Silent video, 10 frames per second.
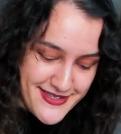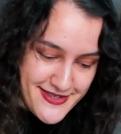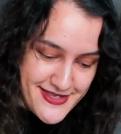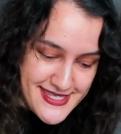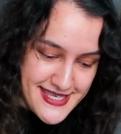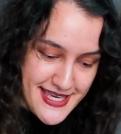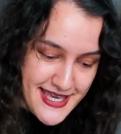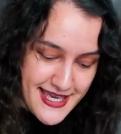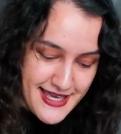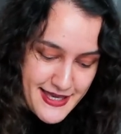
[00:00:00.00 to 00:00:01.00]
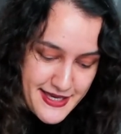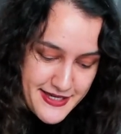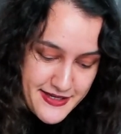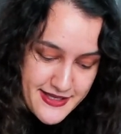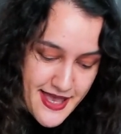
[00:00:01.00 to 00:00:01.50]
to use
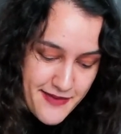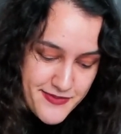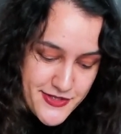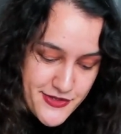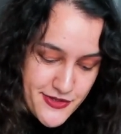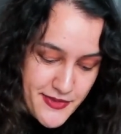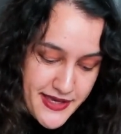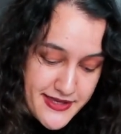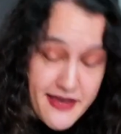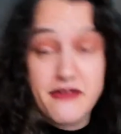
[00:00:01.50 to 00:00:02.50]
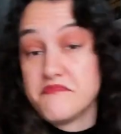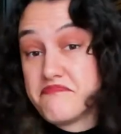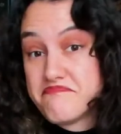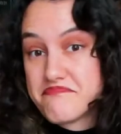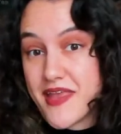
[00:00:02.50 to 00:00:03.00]
an app to tune my guitar.
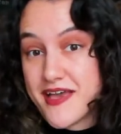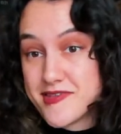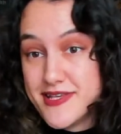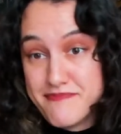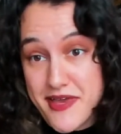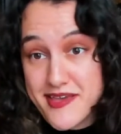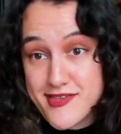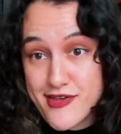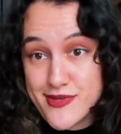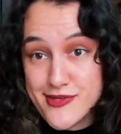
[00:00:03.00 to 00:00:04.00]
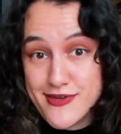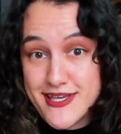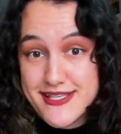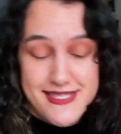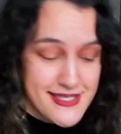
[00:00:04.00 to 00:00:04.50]
Actually, I can share with you,
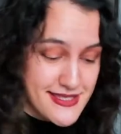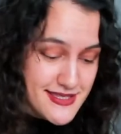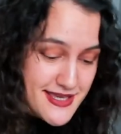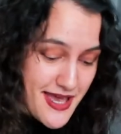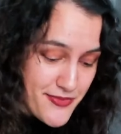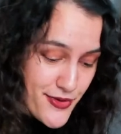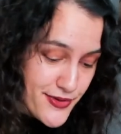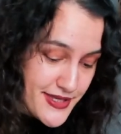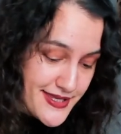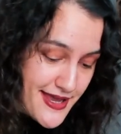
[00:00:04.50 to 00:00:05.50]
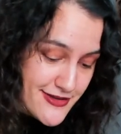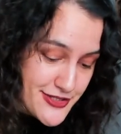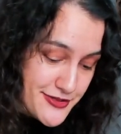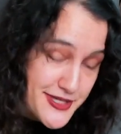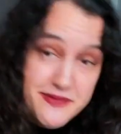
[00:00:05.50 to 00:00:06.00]
it's the app called Guitar
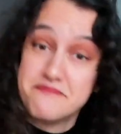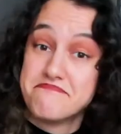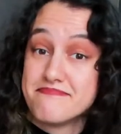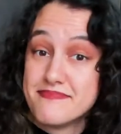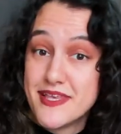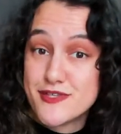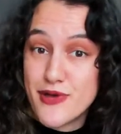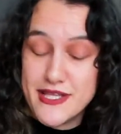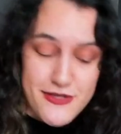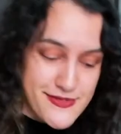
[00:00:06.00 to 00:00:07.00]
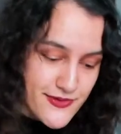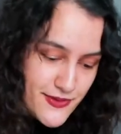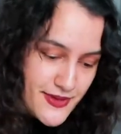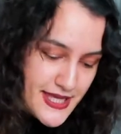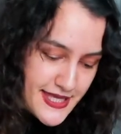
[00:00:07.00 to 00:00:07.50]
Tuner. It's quite
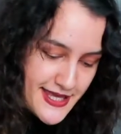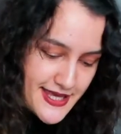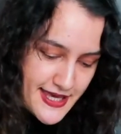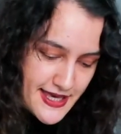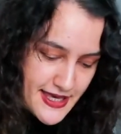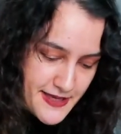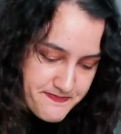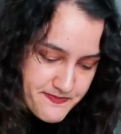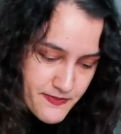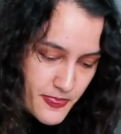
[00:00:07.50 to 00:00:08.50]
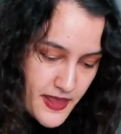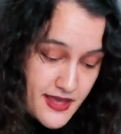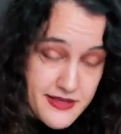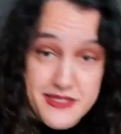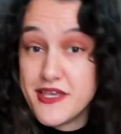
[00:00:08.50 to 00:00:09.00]
useful.
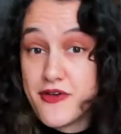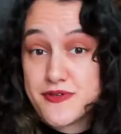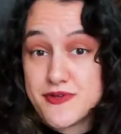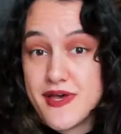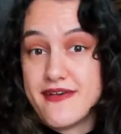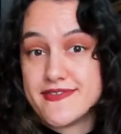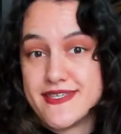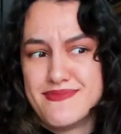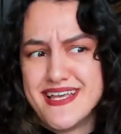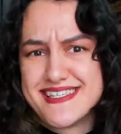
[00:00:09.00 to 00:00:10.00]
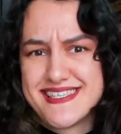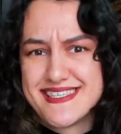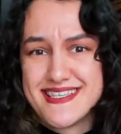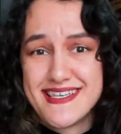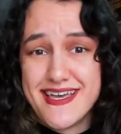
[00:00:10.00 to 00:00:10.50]
And they also have some
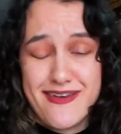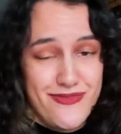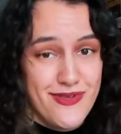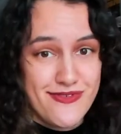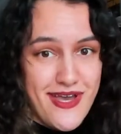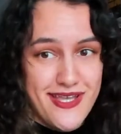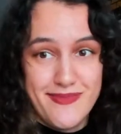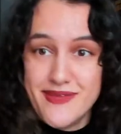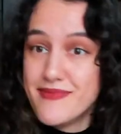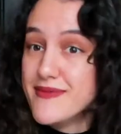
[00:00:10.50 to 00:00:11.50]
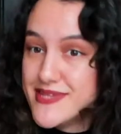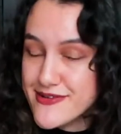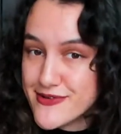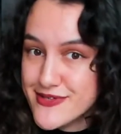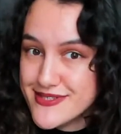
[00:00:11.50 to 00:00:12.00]
lessons that I have not tried, but maybe they're
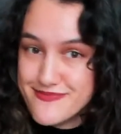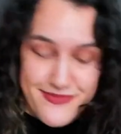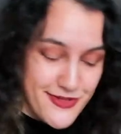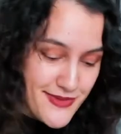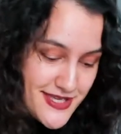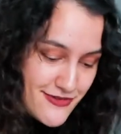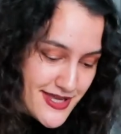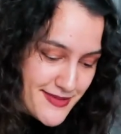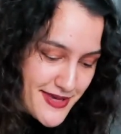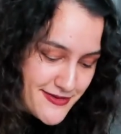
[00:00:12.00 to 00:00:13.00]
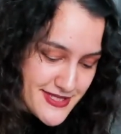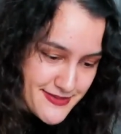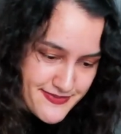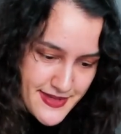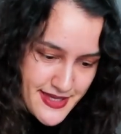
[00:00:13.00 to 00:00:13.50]
good. You may try them out.
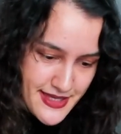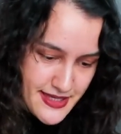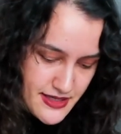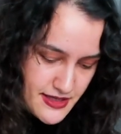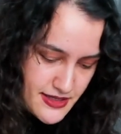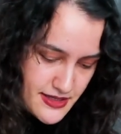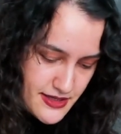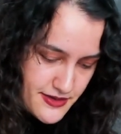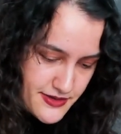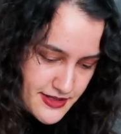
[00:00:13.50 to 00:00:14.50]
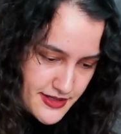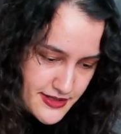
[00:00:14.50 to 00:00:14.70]
Okay,